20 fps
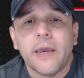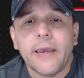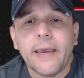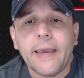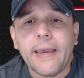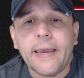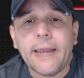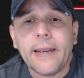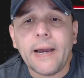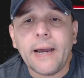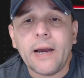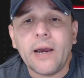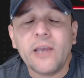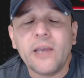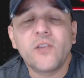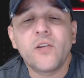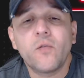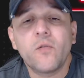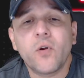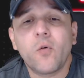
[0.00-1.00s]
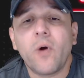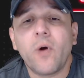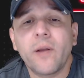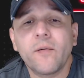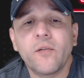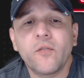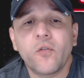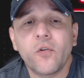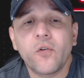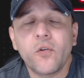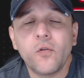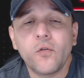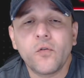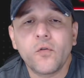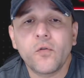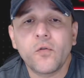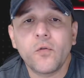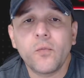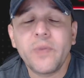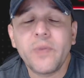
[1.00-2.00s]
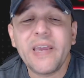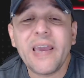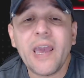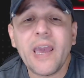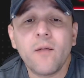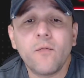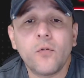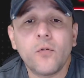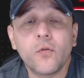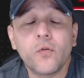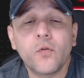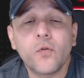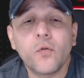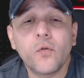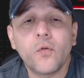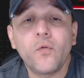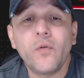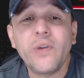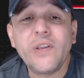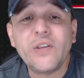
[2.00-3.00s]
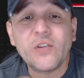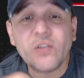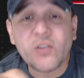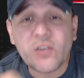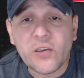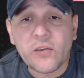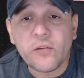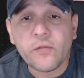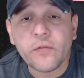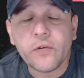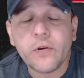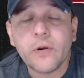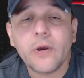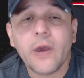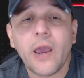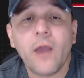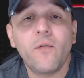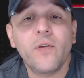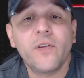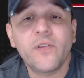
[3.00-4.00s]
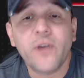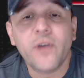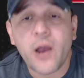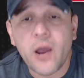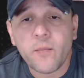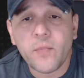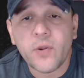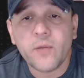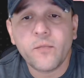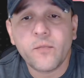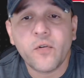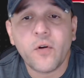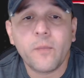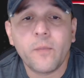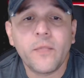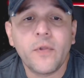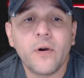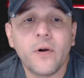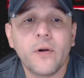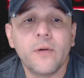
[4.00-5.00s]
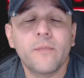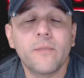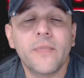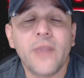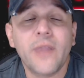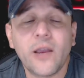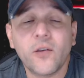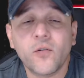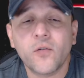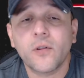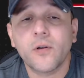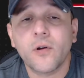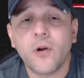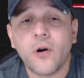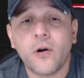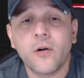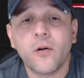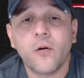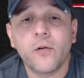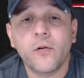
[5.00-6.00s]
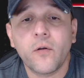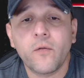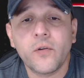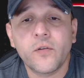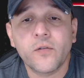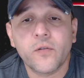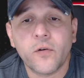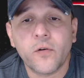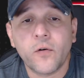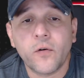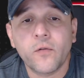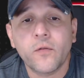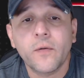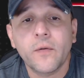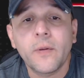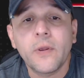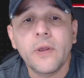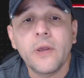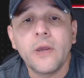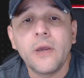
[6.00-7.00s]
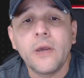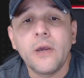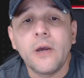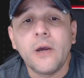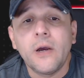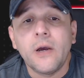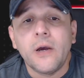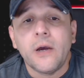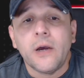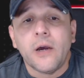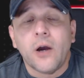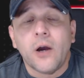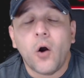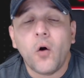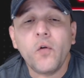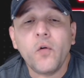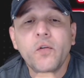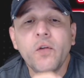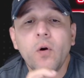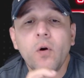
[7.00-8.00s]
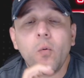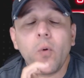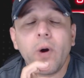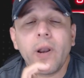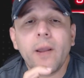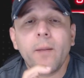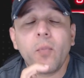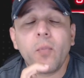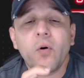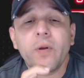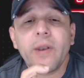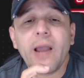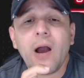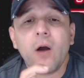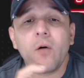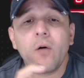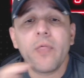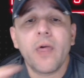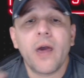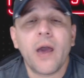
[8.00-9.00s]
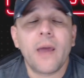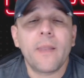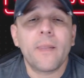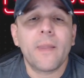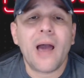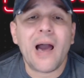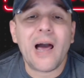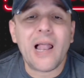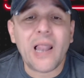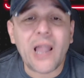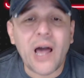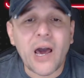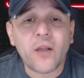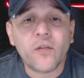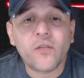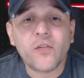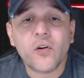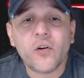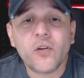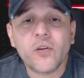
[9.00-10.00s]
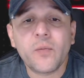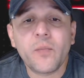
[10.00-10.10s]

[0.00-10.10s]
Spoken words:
And it's the requirement for you to be able to receive a retirement from the National Guard or the Reserve. Also want to point out that a lot of service